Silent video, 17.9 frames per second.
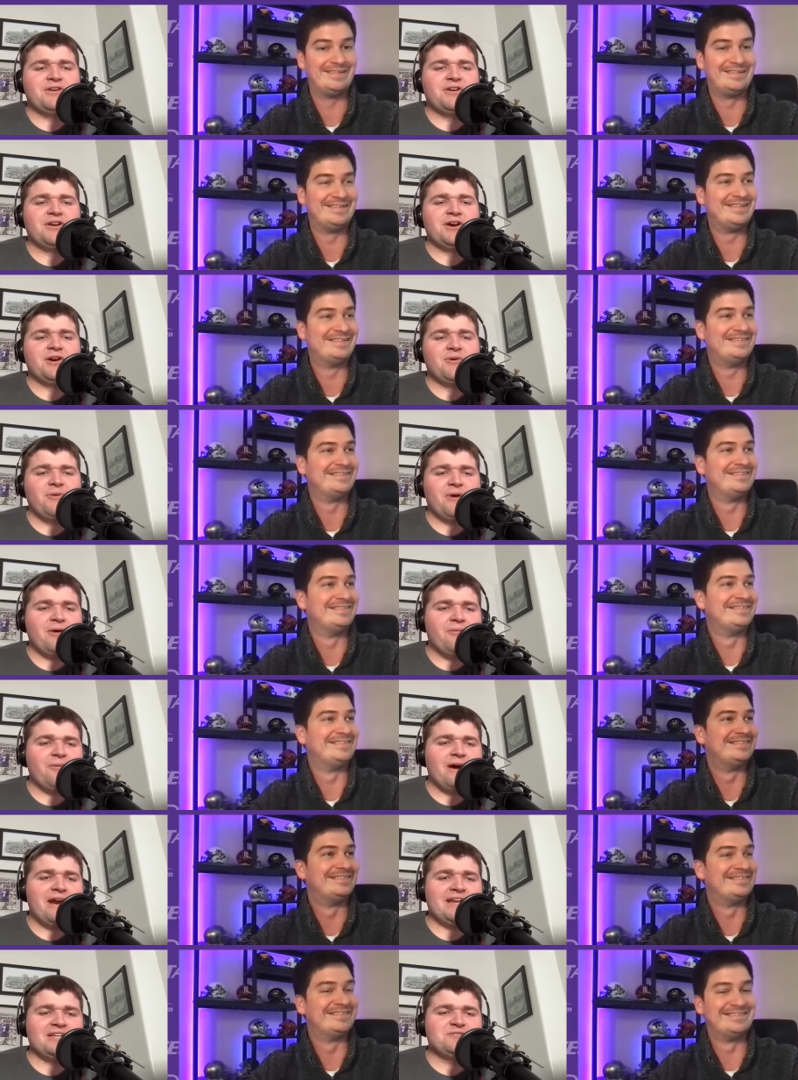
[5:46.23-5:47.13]
Speaker 1: you go.
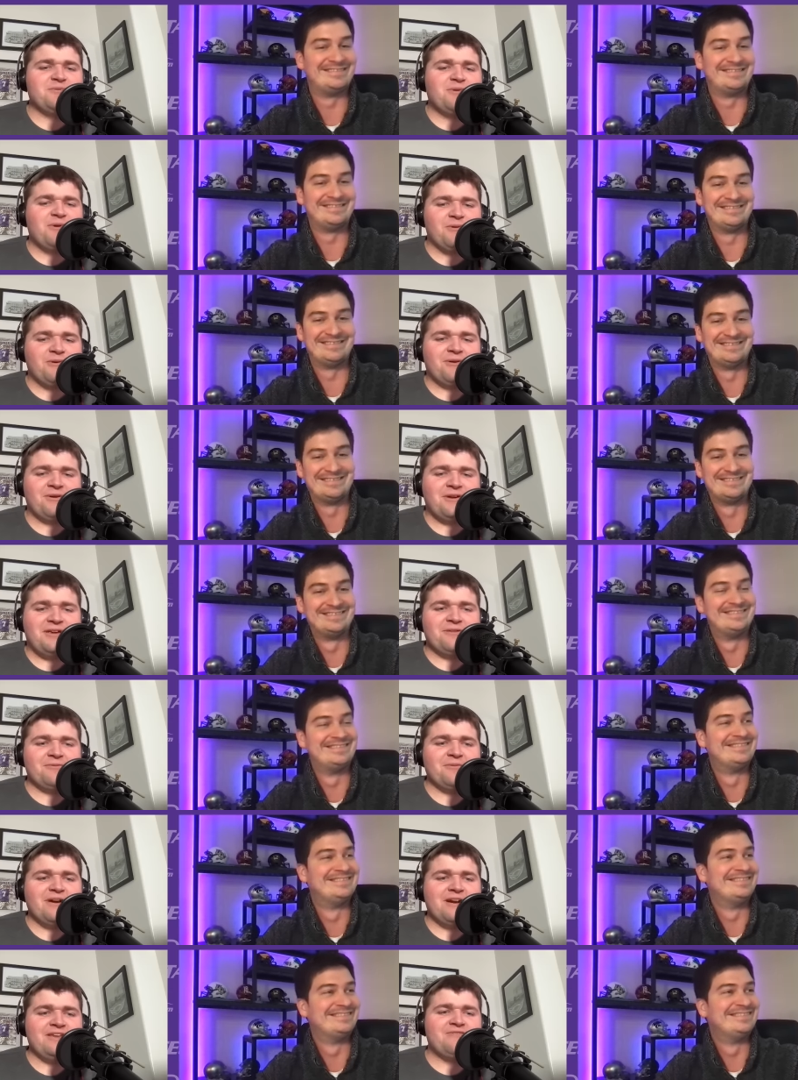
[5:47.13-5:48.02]
Right as we were
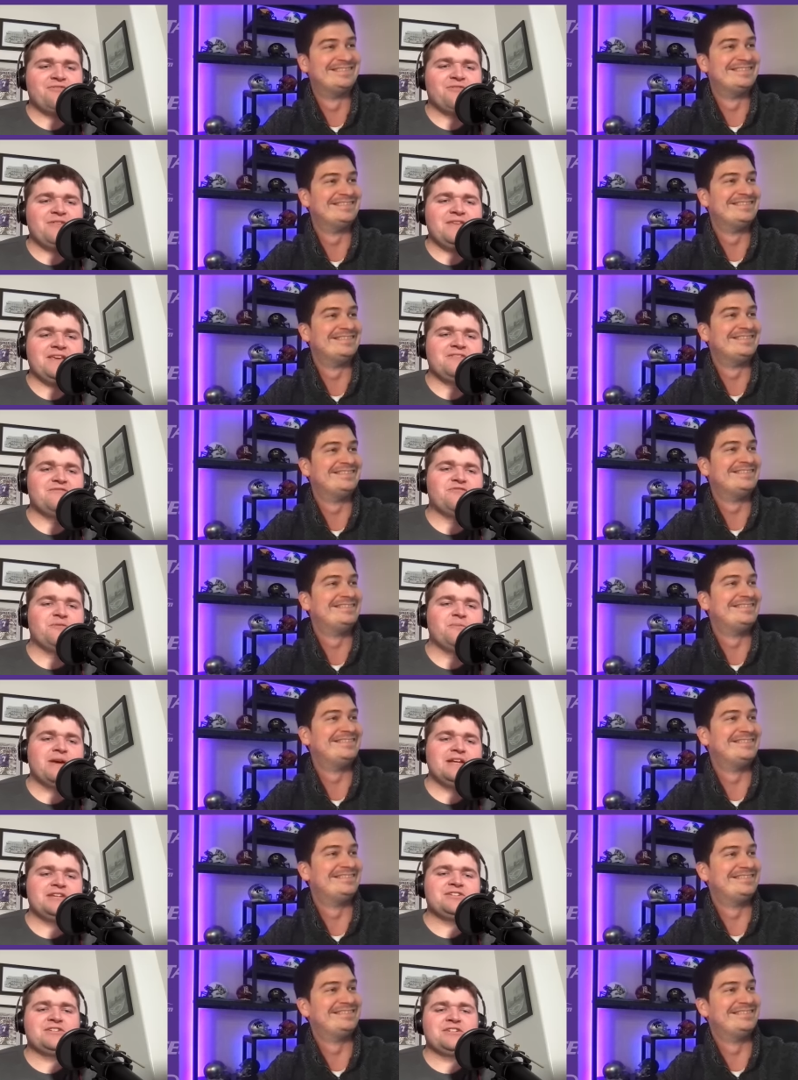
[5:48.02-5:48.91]
getting ready for the
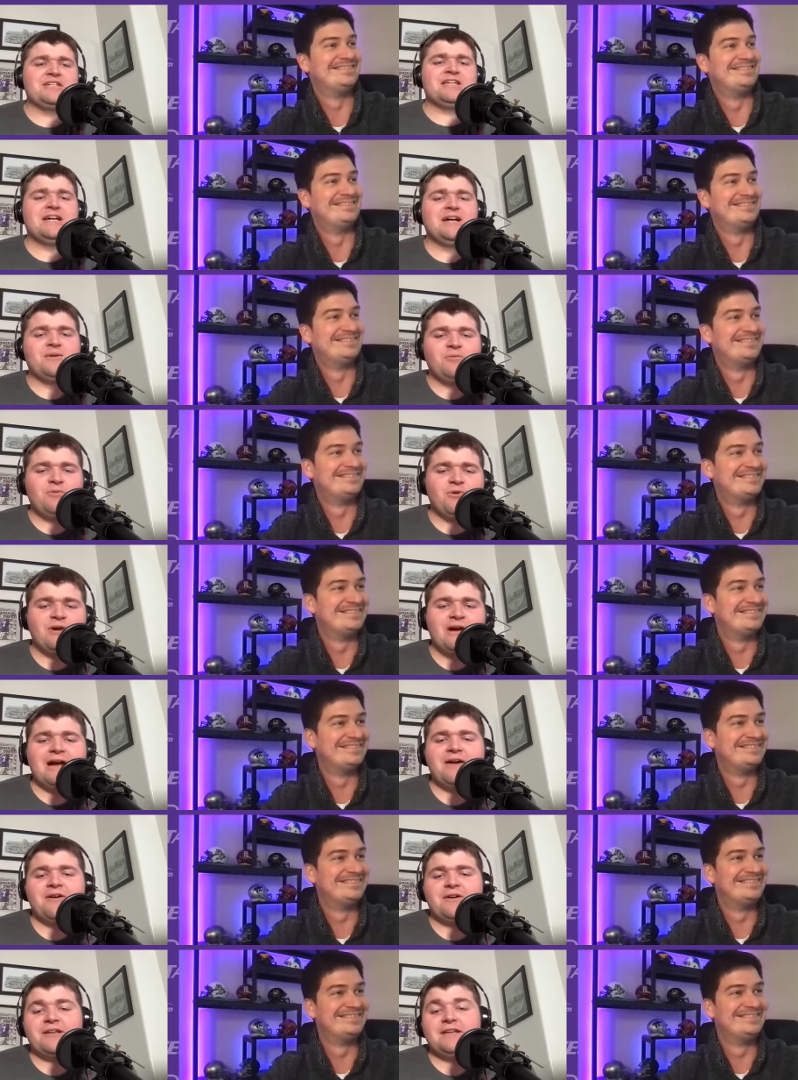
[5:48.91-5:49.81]
information to come, Will
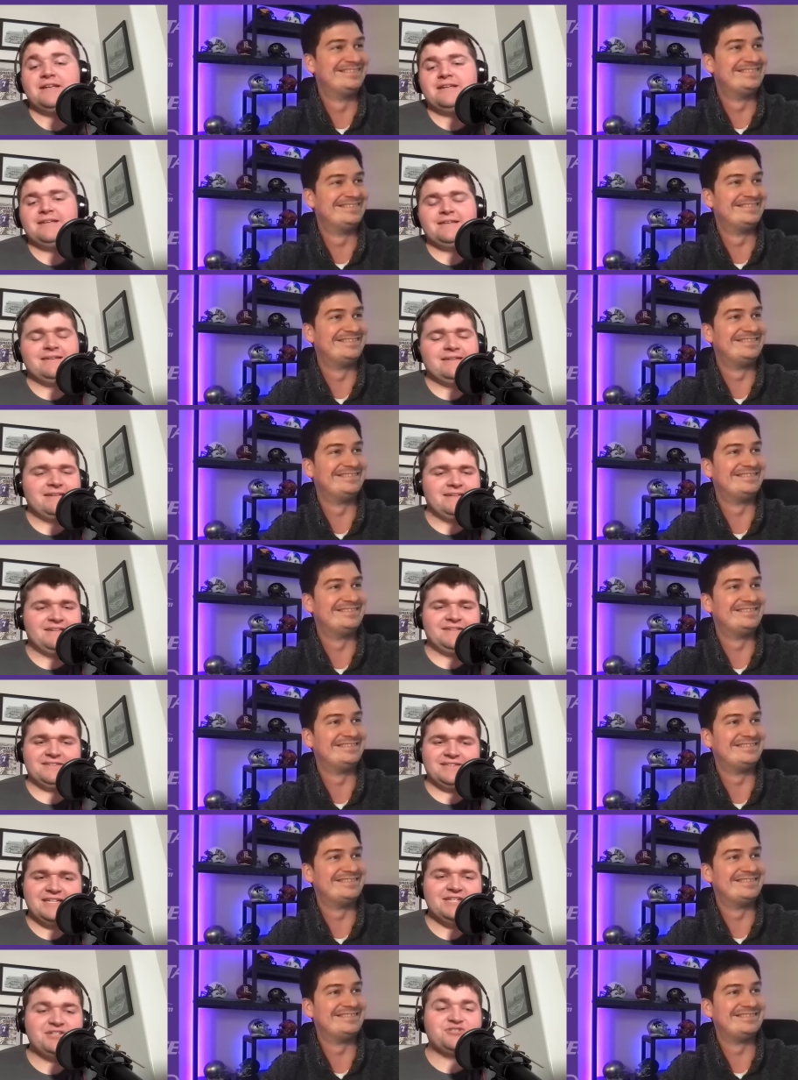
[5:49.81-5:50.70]
Howard
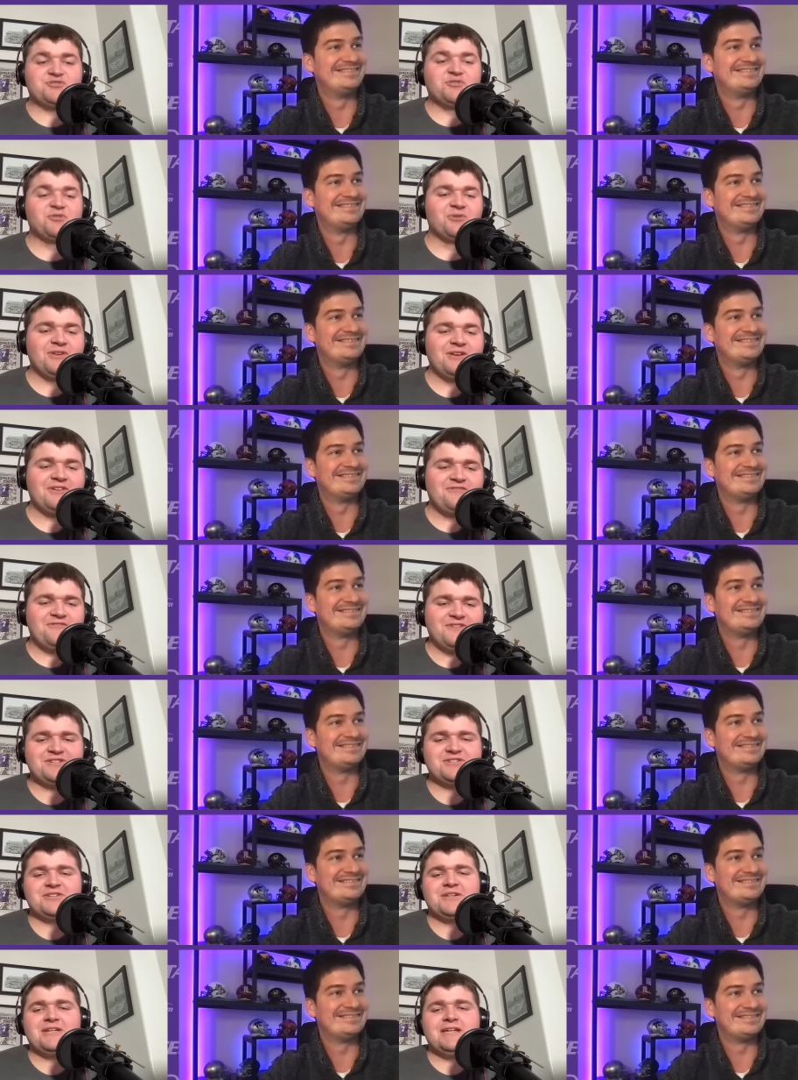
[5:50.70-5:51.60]
he's truly
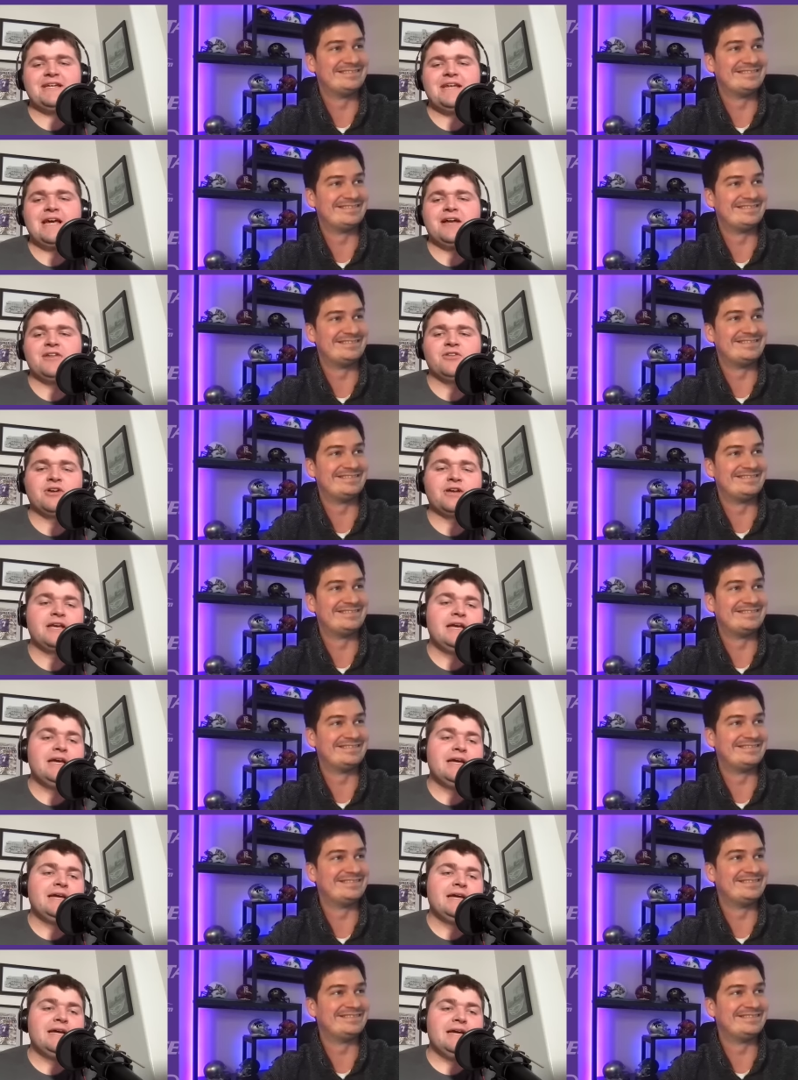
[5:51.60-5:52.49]
officially in now. Look,
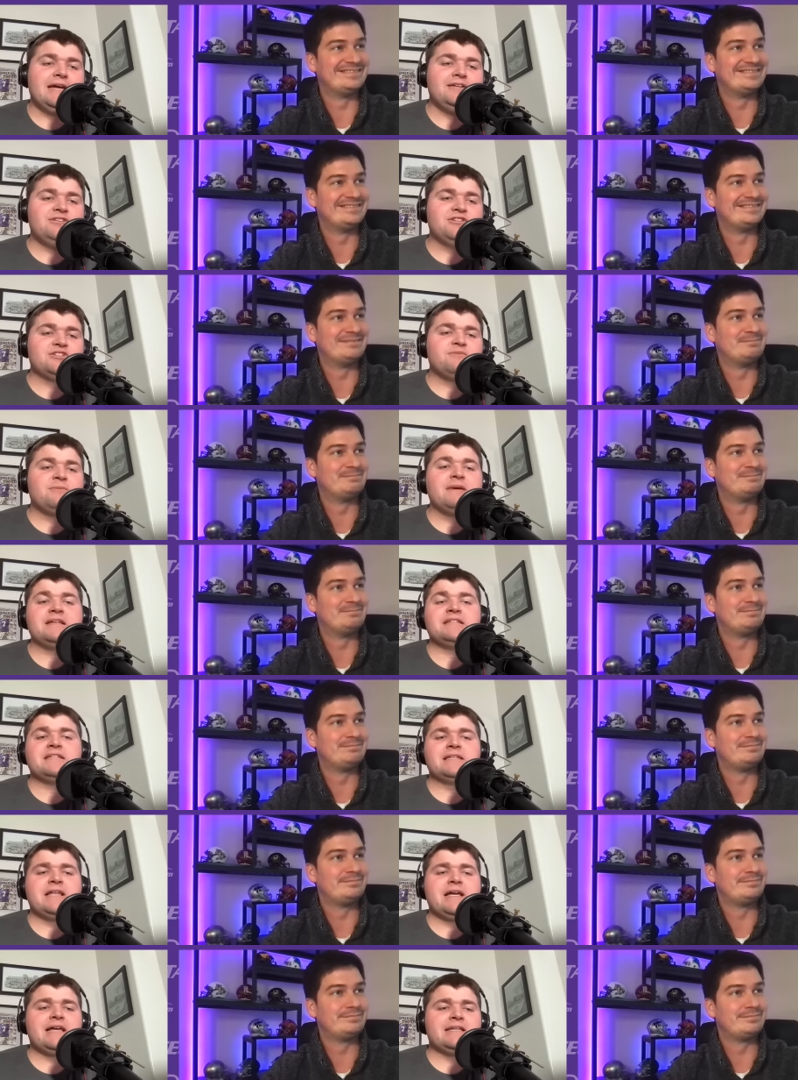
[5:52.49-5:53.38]
it just
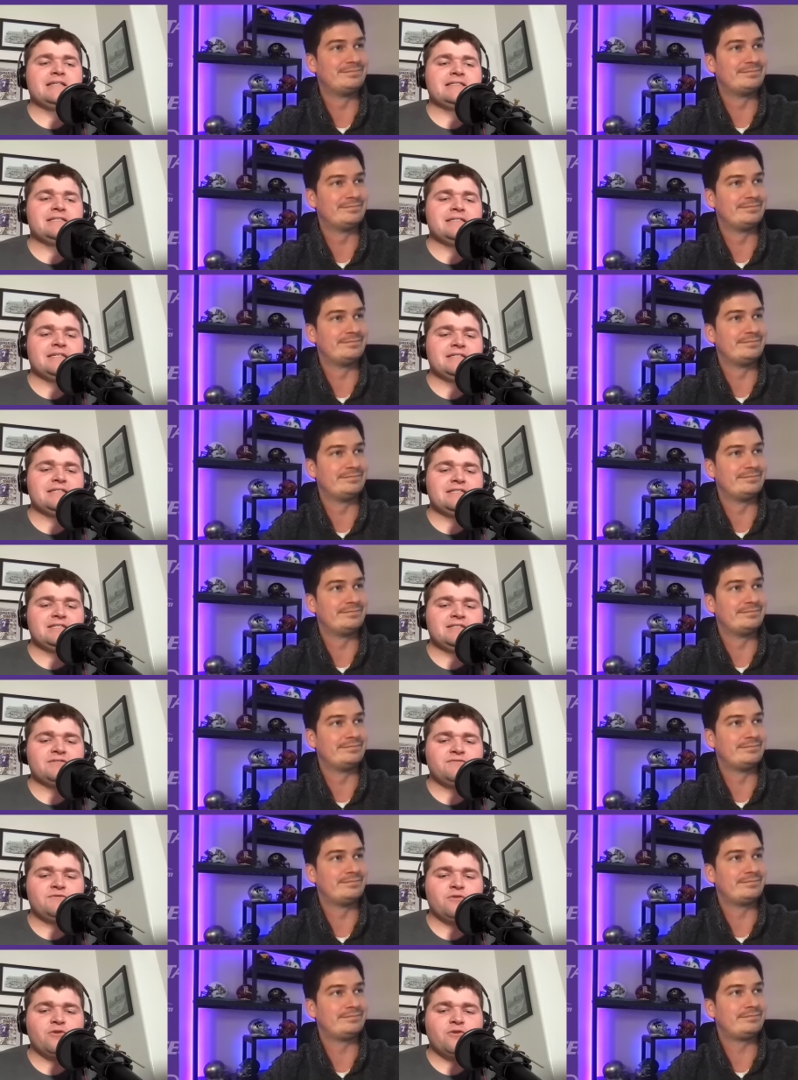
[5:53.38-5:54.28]
makes a lot of
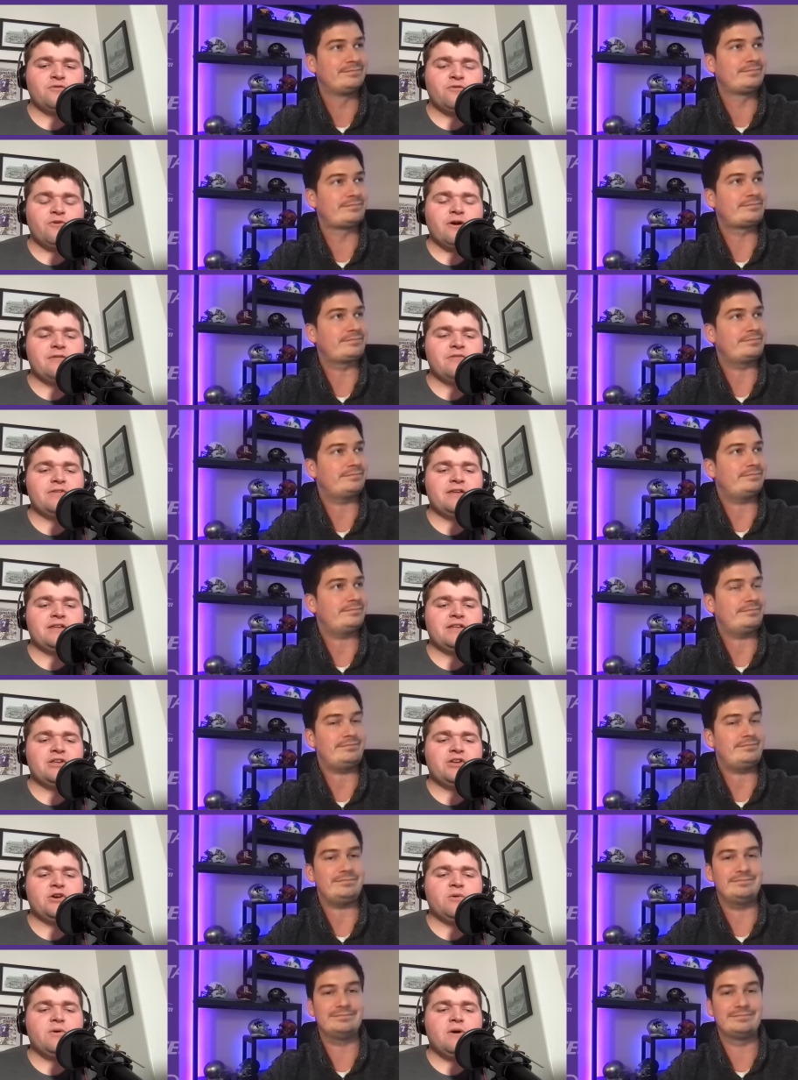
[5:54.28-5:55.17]
sense for everything
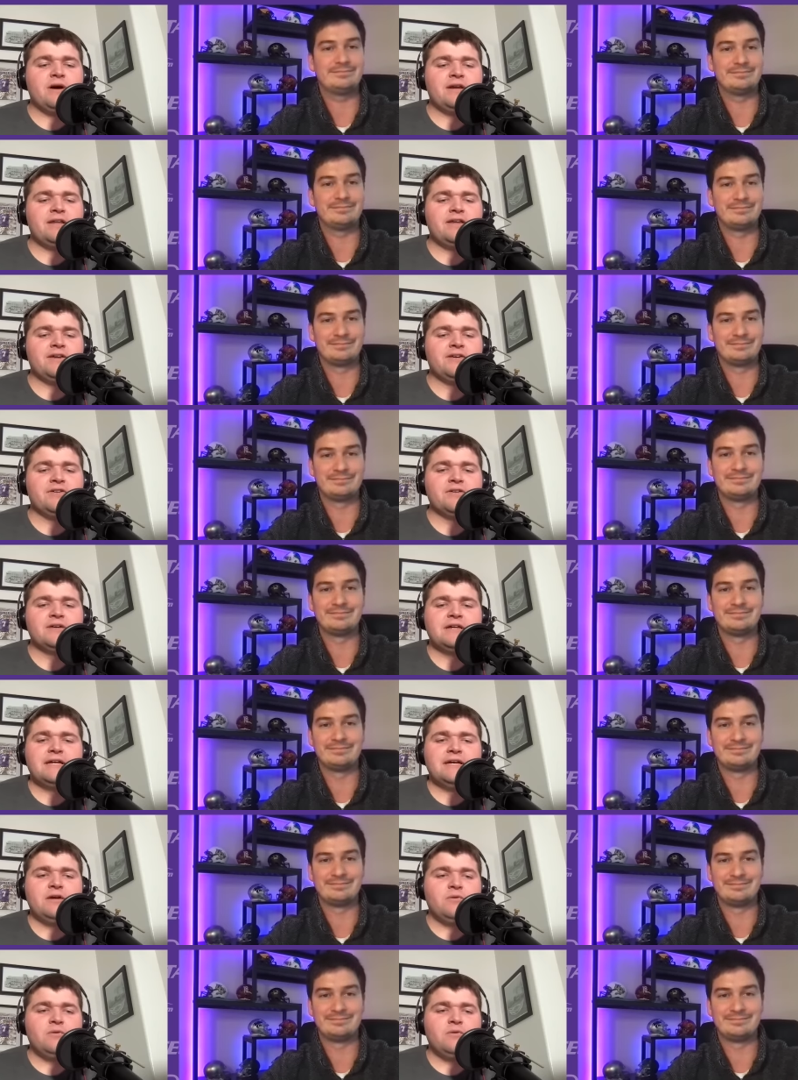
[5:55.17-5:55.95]
to go on here.